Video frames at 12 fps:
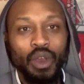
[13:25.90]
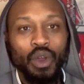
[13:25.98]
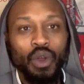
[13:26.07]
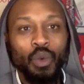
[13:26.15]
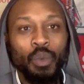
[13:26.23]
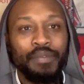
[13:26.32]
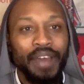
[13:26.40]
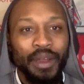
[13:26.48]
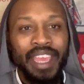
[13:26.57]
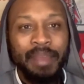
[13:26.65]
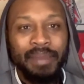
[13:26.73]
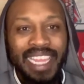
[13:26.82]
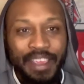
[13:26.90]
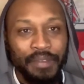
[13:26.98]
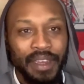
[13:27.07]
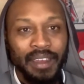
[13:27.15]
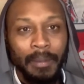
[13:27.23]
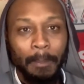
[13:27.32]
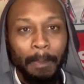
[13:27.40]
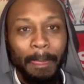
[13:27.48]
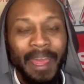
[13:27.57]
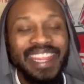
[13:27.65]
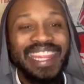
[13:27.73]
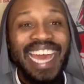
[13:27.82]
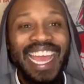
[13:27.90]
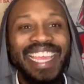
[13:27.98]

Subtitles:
without him leaving. And that